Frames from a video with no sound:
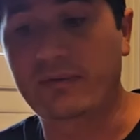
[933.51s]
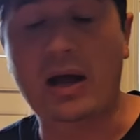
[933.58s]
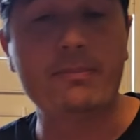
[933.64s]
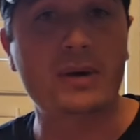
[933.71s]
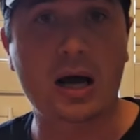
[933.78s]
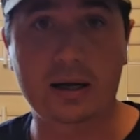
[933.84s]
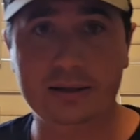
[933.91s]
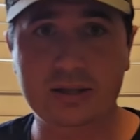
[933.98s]
I'm
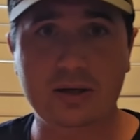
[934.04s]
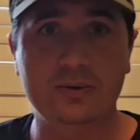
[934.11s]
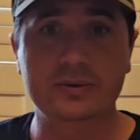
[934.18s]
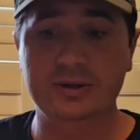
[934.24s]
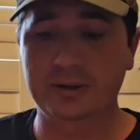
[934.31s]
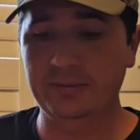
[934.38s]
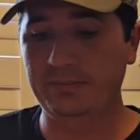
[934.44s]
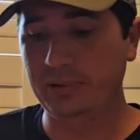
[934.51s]
not a
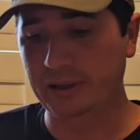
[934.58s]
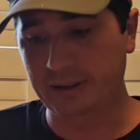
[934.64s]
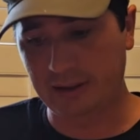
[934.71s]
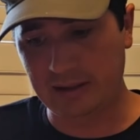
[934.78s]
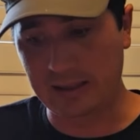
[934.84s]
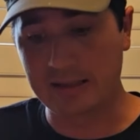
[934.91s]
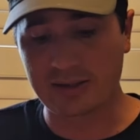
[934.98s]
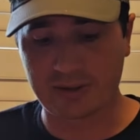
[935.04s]
soldier,
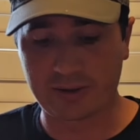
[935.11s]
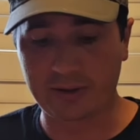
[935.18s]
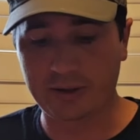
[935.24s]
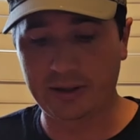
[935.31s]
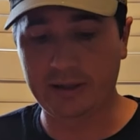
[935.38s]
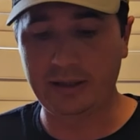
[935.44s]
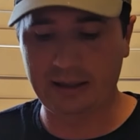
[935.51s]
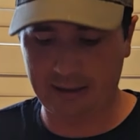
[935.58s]
but these are
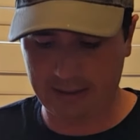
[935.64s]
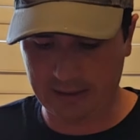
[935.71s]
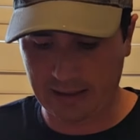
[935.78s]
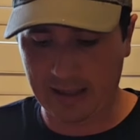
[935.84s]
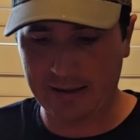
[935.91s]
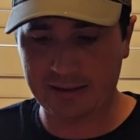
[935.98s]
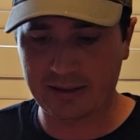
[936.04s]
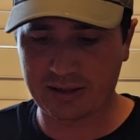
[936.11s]
good, and
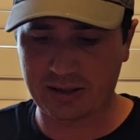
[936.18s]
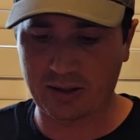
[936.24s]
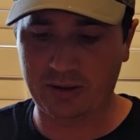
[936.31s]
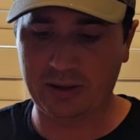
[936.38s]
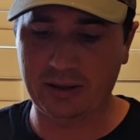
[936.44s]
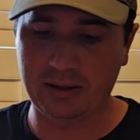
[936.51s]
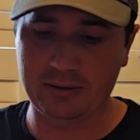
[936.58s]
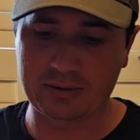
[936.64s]
I just saw
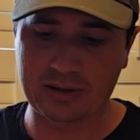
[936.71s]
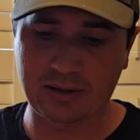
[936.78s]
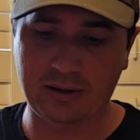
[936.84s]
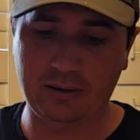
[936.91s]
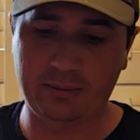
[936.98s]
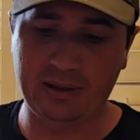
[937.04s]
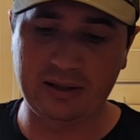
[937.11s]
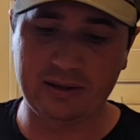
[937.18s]
that there was a
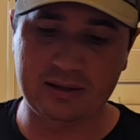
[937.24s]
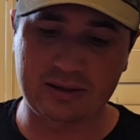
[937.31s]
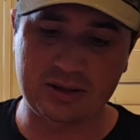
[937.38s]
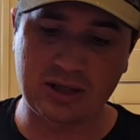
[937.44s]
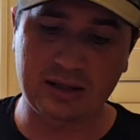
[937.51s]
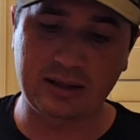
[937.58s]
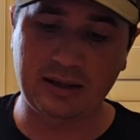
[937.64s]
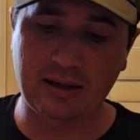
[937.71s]
little bit of this
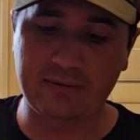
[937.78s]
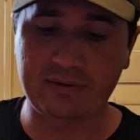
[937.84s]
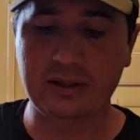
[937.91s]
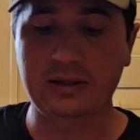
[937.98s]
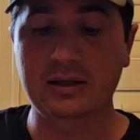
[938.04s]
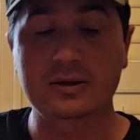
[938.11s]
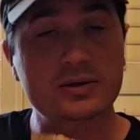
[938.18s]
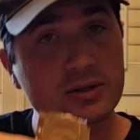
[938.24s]
jelly left
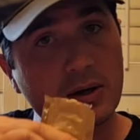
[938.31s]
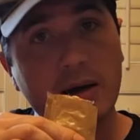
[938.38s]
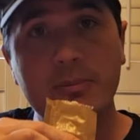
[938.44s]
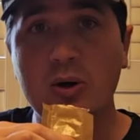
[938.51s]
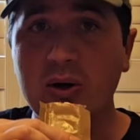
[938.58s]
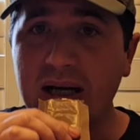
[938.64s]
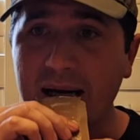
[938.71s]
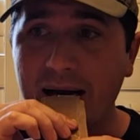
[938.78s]
in here, so I'm
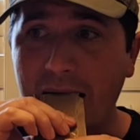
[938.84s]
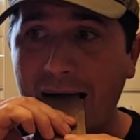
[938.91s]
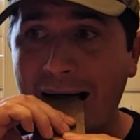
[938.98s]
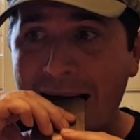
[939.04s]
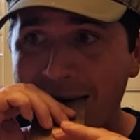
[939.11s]
gonna eat it.